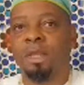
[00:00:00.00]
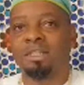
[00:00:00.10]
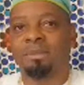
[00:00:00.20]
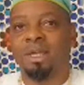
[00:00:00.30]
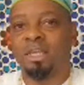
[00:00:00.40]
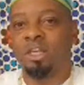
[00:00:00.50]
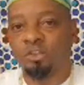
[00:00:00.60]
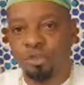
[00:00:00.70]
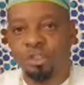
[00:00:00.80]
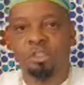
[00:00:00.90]
as my
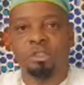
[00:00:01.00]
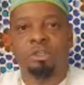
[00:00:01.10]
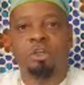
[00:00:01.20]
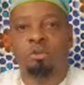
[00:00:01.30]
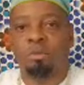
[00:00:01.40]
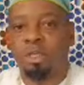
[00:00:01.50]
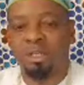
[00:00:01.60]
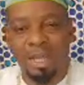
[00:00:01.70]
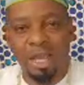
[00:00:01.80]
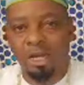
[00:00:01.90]
interests, you know what I mean,
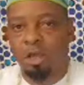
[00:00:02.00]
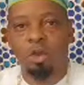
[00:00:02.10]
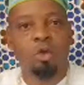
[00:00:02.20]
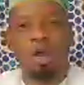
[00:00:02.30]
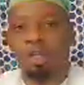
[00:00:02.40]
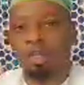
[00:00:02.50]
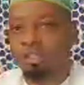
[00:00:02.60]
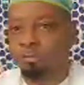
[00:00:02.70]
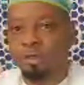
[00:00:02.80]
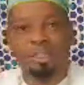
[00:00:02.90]
they kind of go
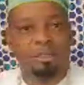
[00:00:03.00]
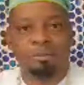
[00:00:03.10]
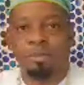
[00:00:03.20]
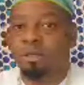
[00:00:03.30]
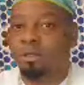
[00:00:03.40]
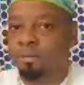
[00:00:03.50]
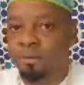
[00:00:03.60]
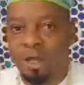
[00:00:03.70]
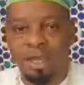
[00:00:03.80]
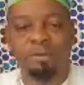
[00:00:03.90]
unexpressed. I'm being
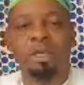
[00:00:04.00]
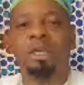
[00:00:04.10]
deprived.